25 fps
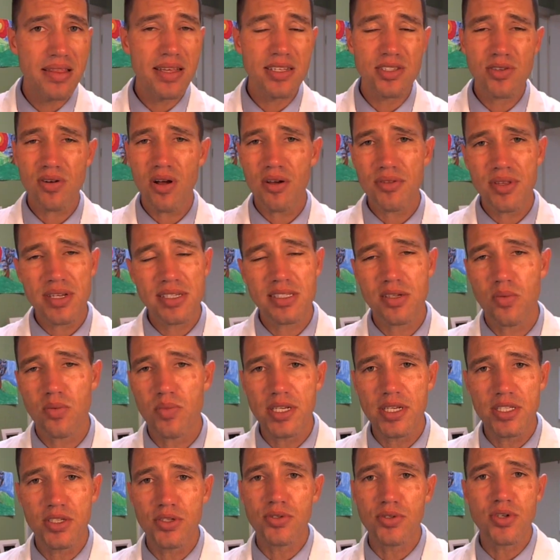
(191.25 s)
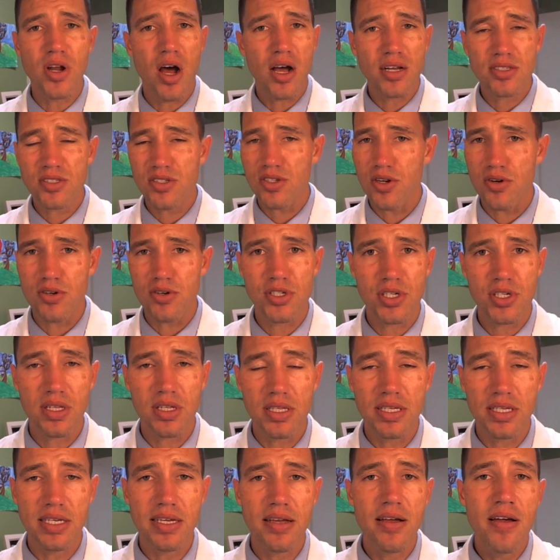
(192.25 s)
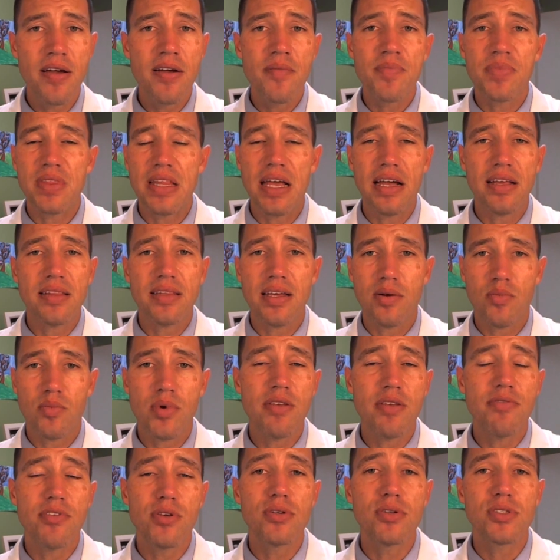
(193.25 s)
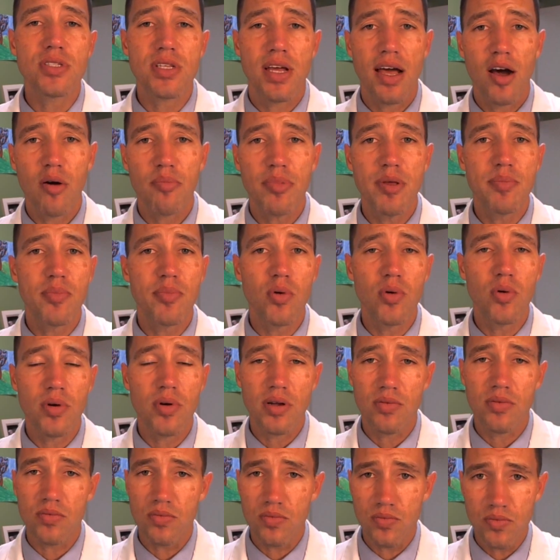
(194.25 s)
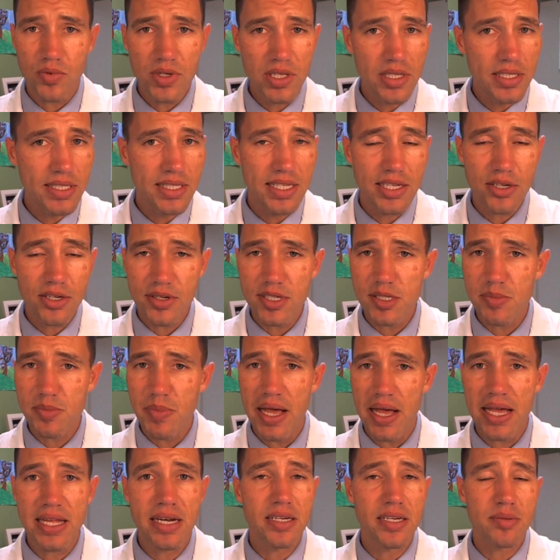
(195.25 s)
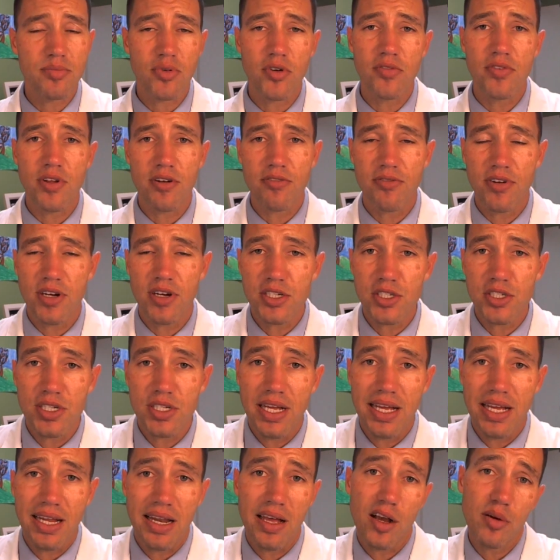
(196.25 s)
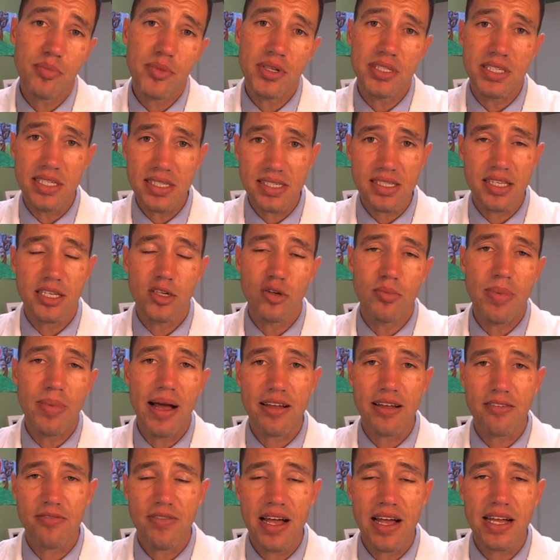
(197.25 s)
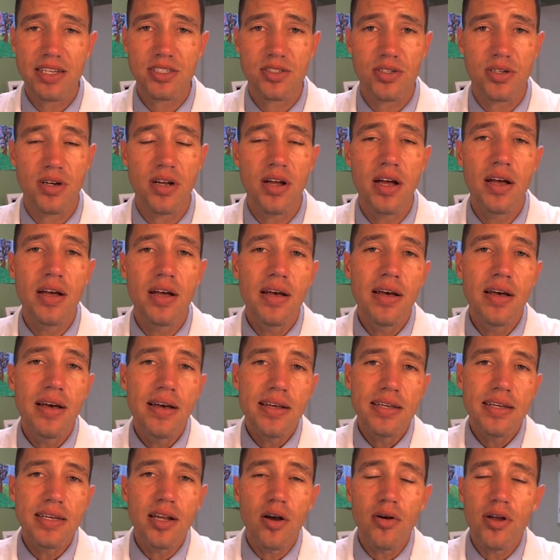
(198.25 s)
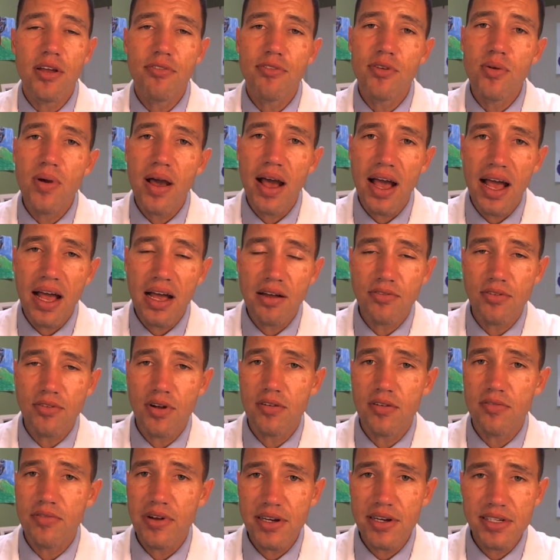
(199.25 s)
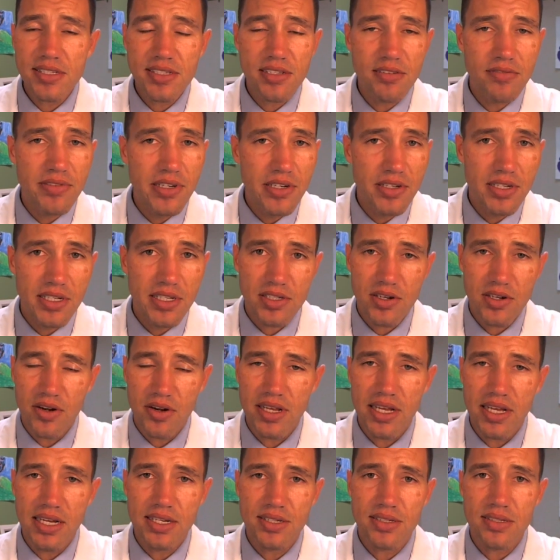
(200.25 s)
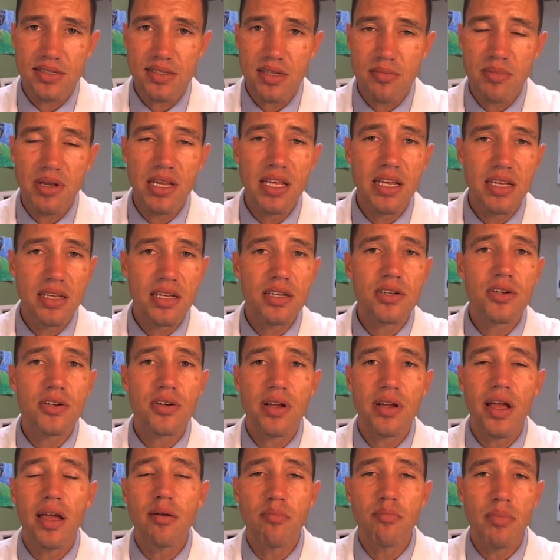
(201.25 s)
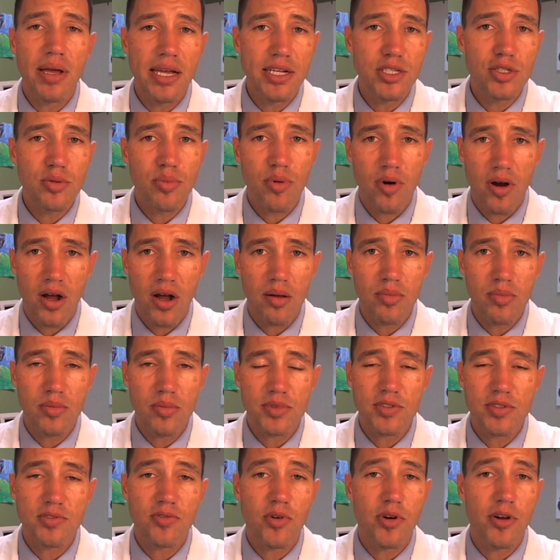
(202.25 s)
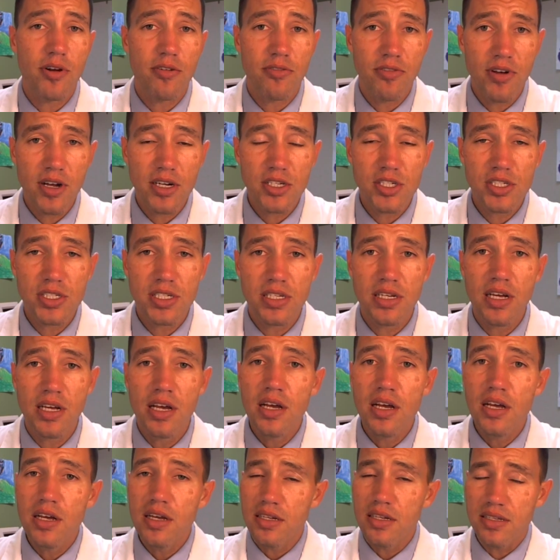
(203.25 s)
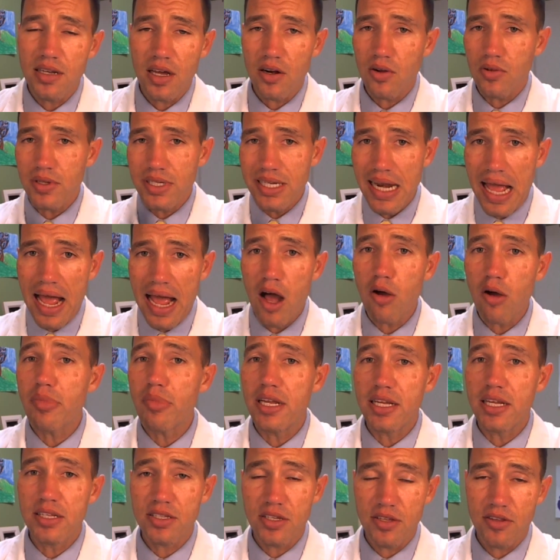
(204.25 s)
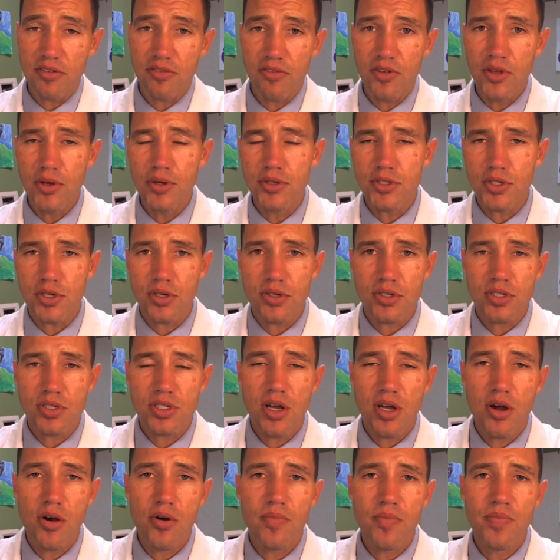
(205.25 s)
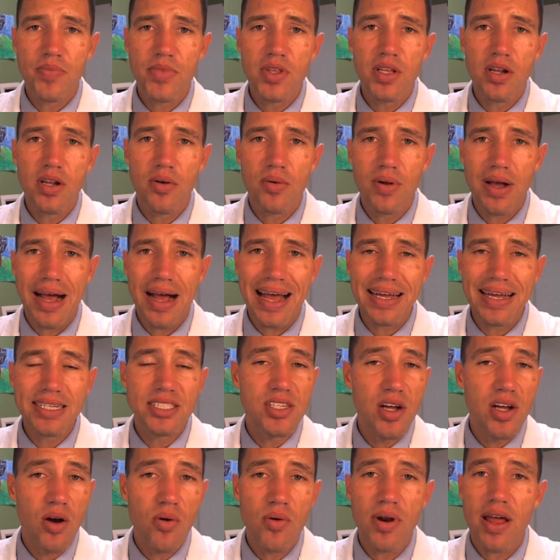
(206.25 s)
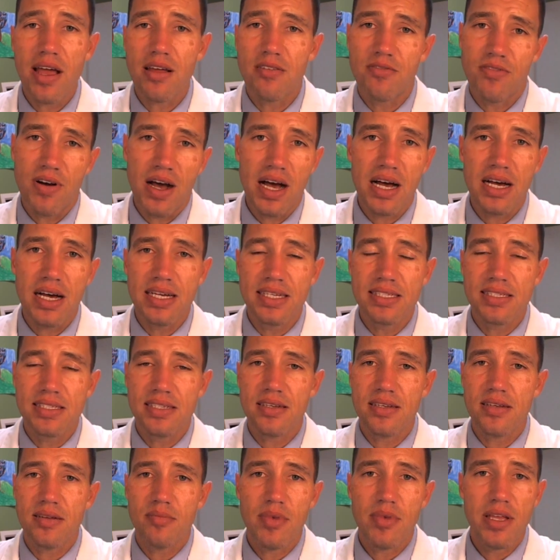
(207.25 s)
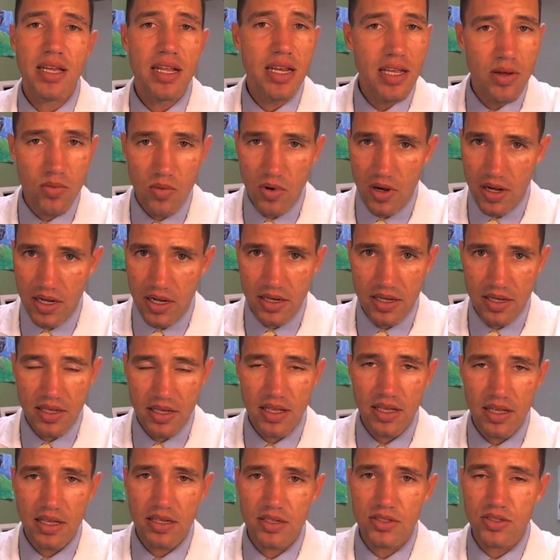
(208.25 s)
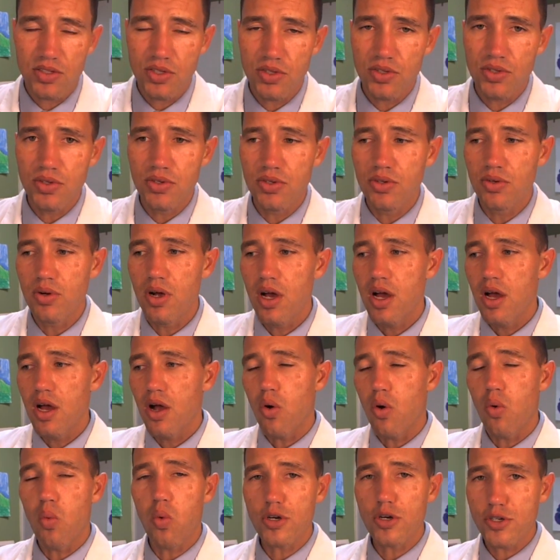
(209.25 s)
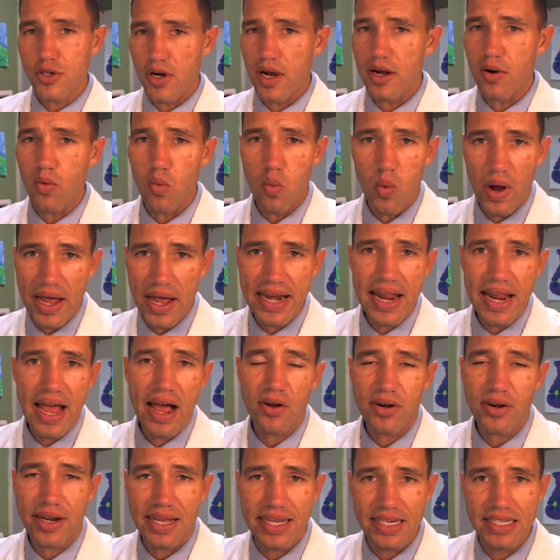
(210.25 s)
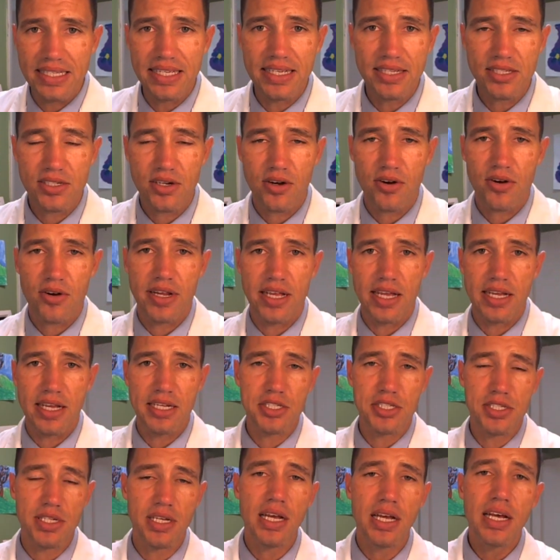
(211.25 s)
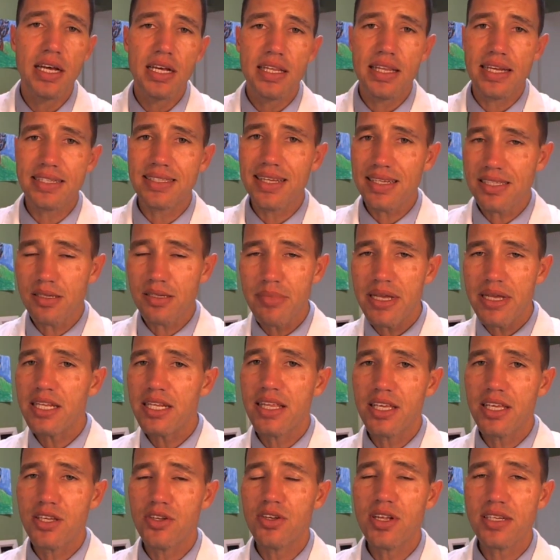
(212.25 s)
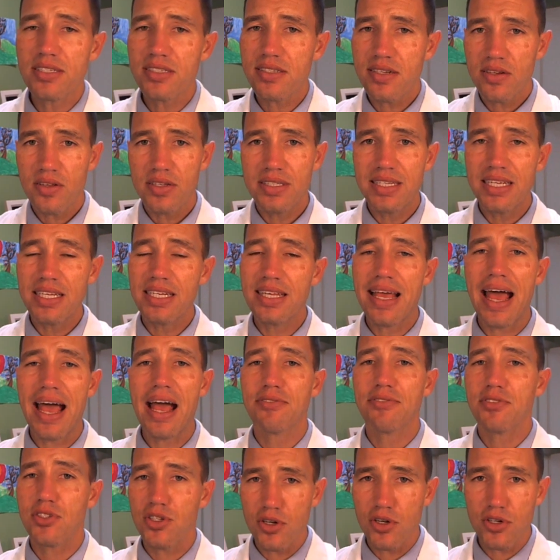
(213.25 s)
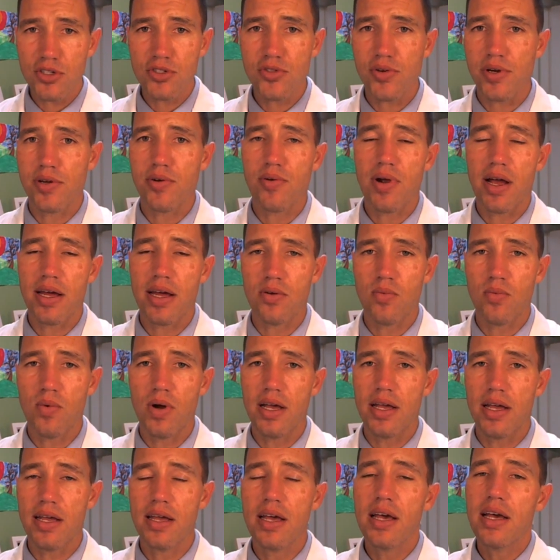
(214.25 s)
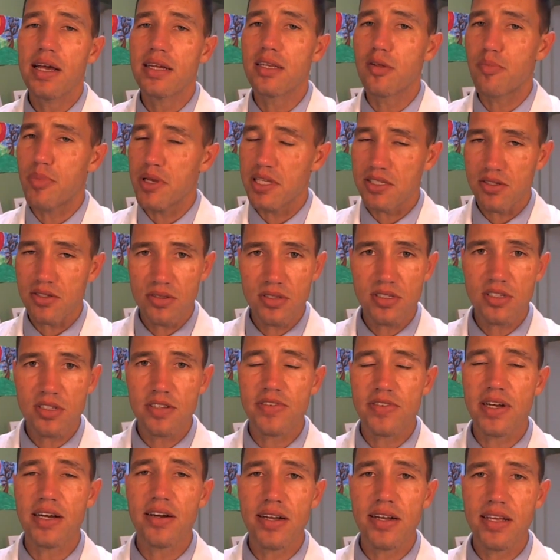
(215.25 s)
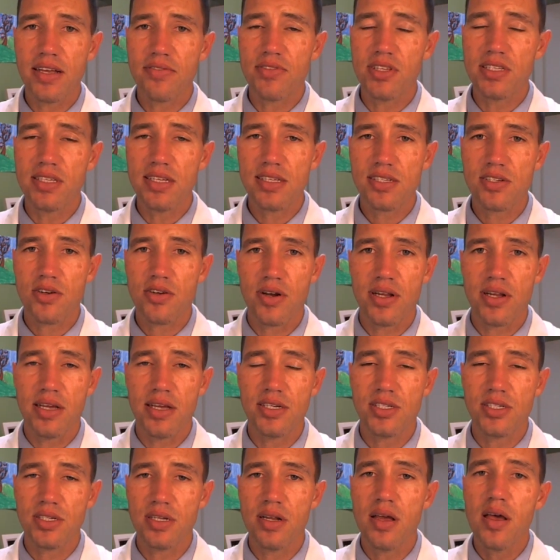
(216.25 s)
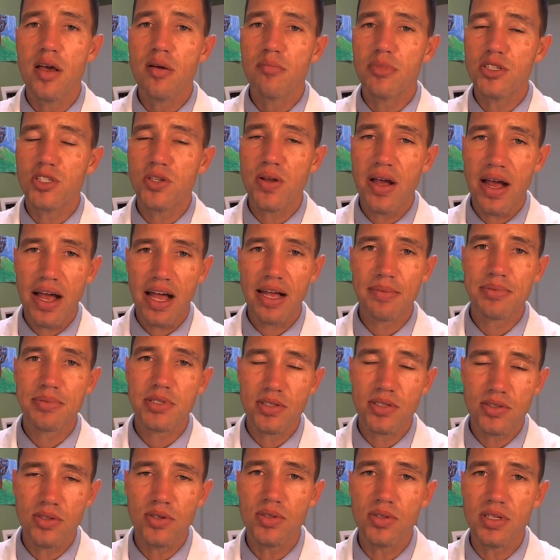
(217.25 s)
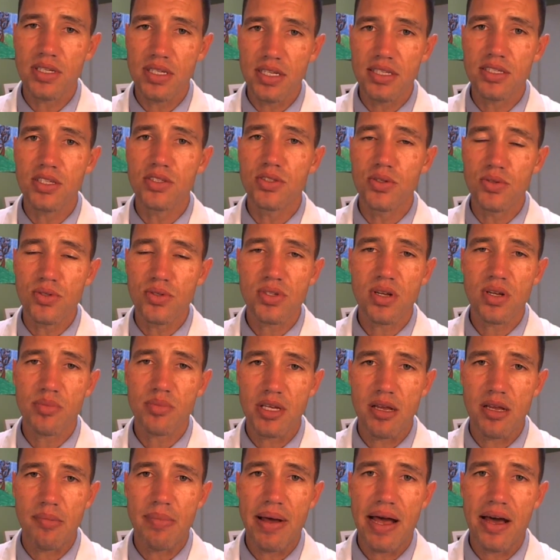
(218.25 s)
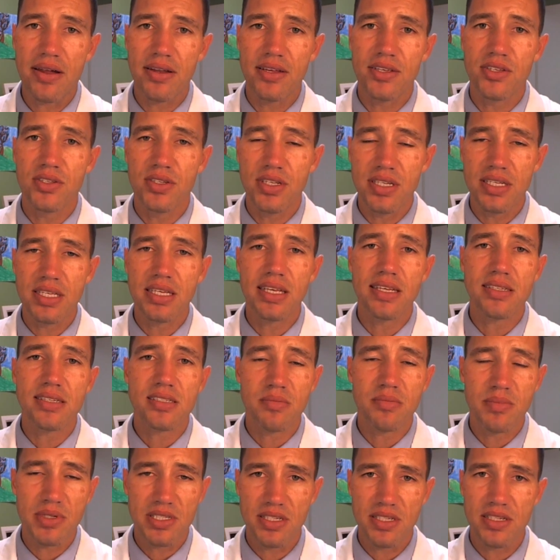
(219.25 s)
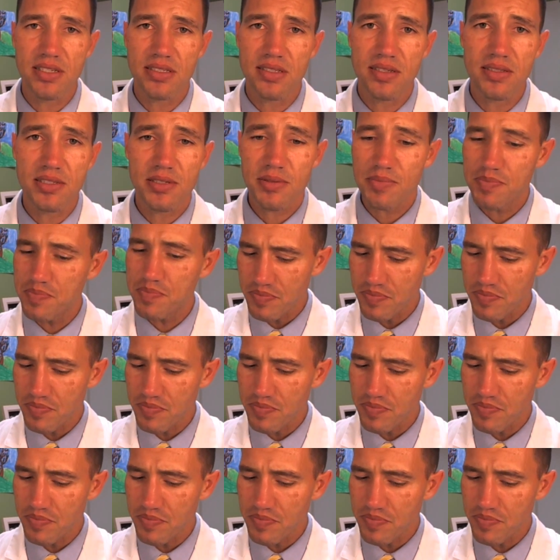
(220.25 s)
These are all things that we do non-surgically that we've used to help people really decrease pain and improve their function and help the disc heal back faster. If you have very severe disc herniations, it can create major problems for your function, not only now, but into the future. So, I don't advise anyone to try to wait out a disc herniation. That doesn't mean that you necessarily need to have surgery right away. It depends on the severity of the disc herniation, but you absolutely need to do something about it. You need to get some assistance.